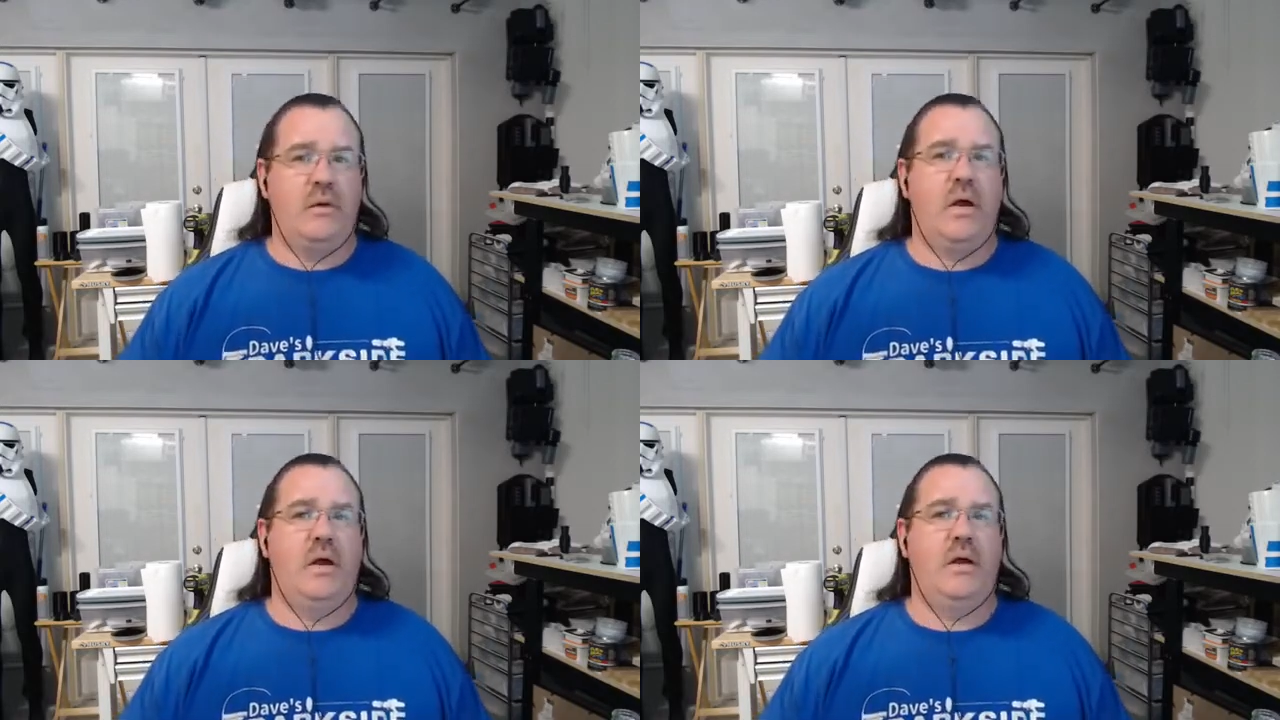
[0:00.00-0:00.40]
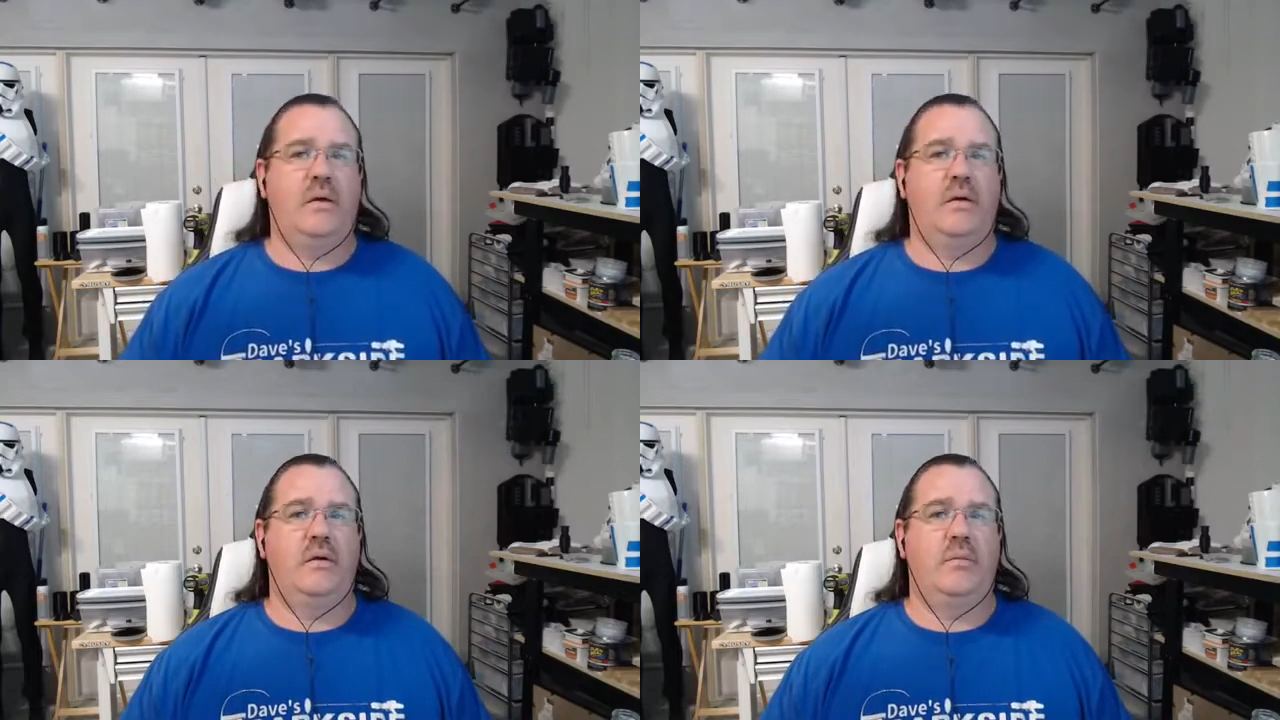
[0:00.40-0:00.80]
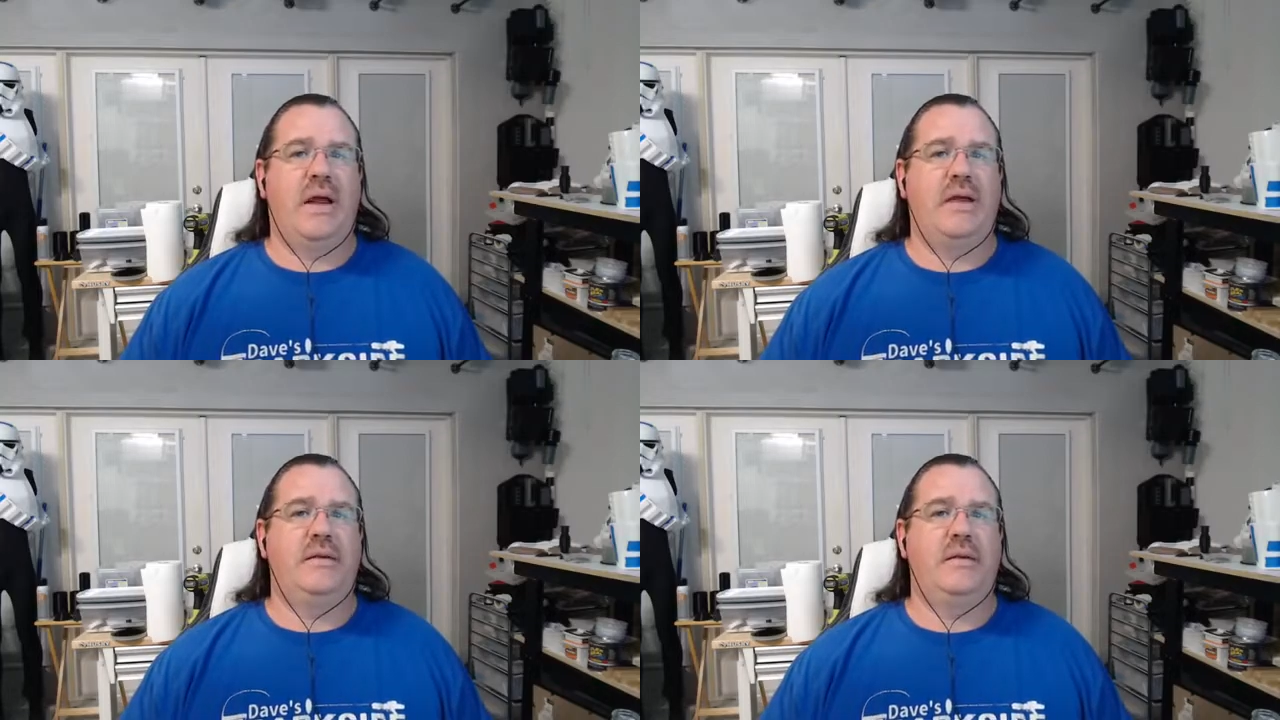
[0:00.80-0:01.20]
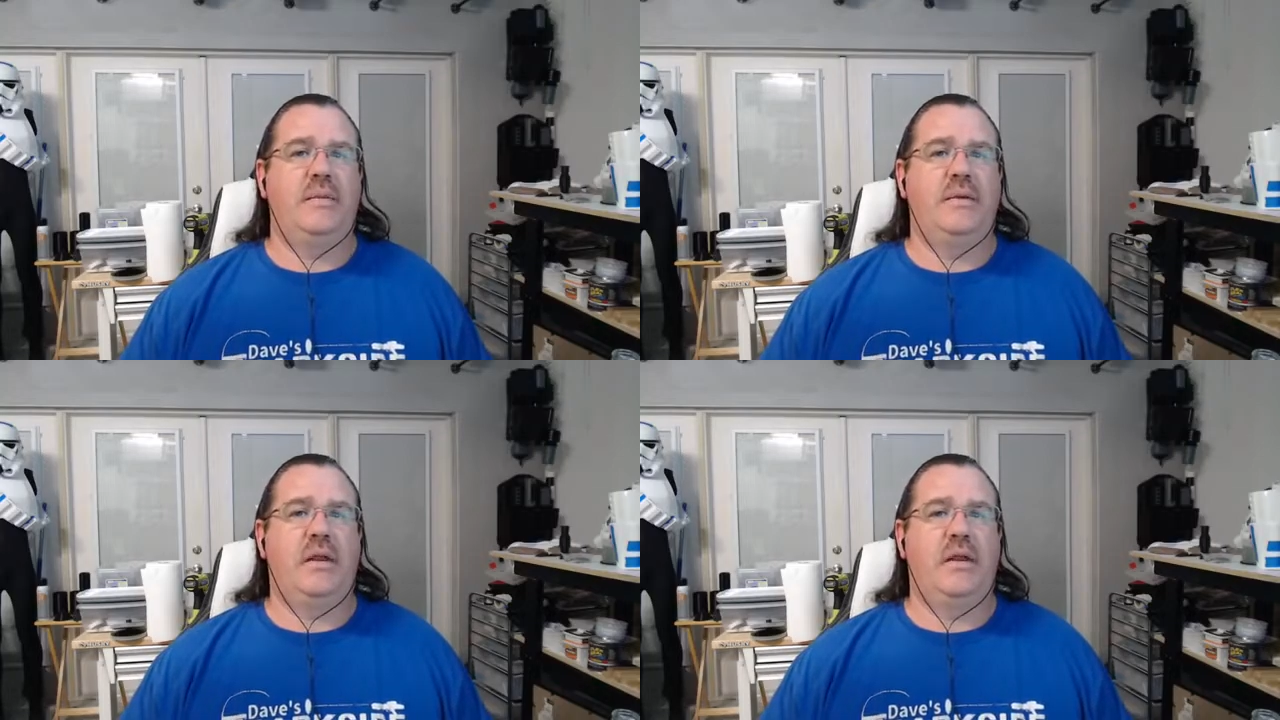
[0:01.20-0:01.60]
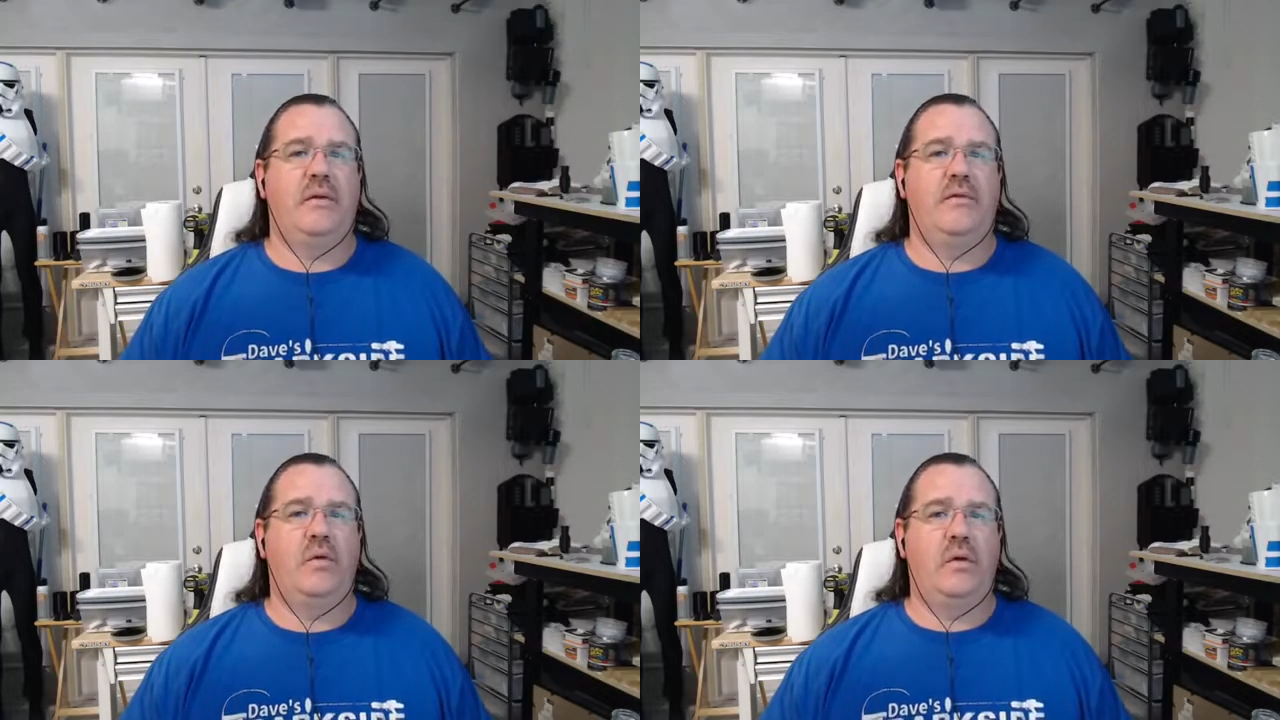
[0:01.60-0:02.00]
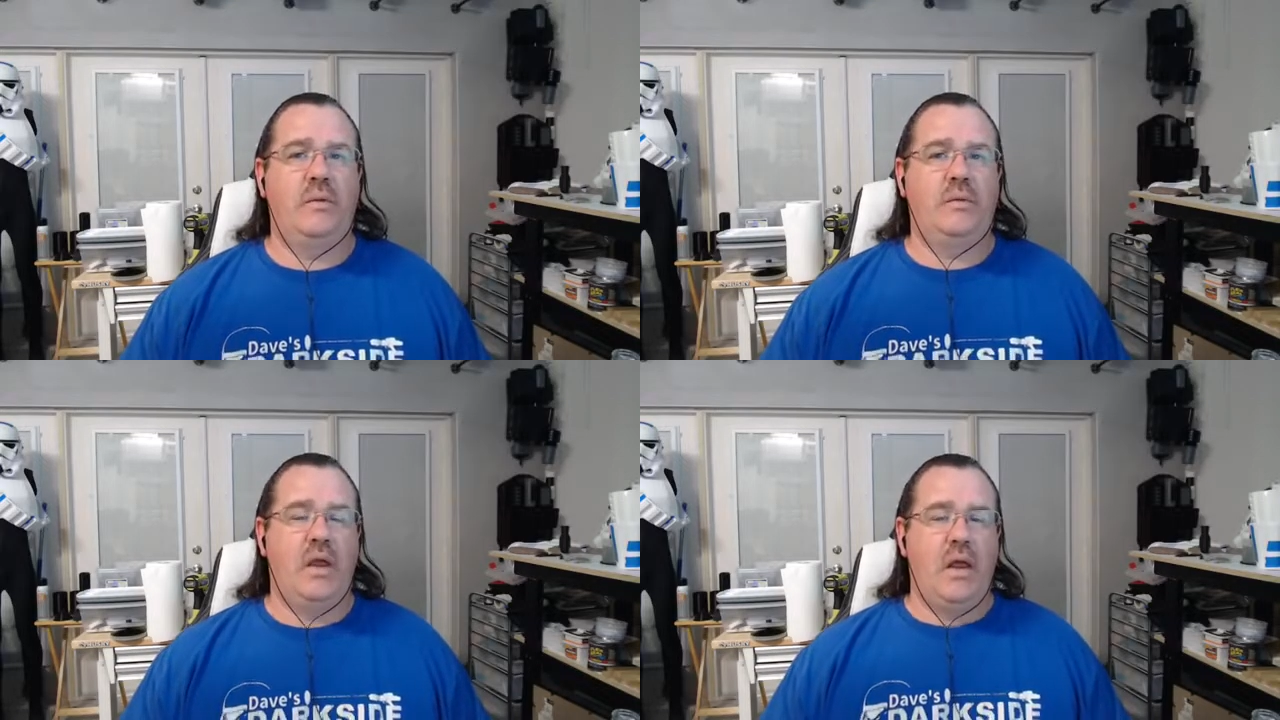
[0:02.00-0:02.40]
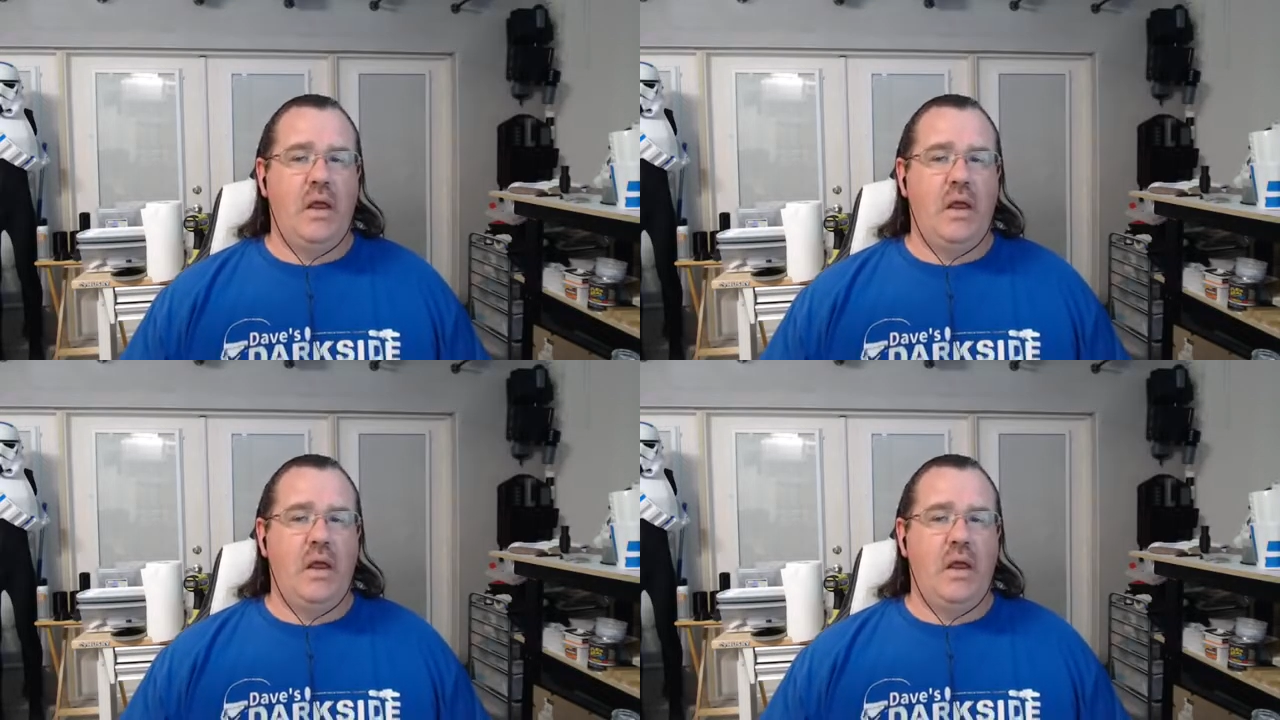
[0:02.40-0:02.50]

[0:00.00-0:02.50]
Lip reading: on your biceps and forearms,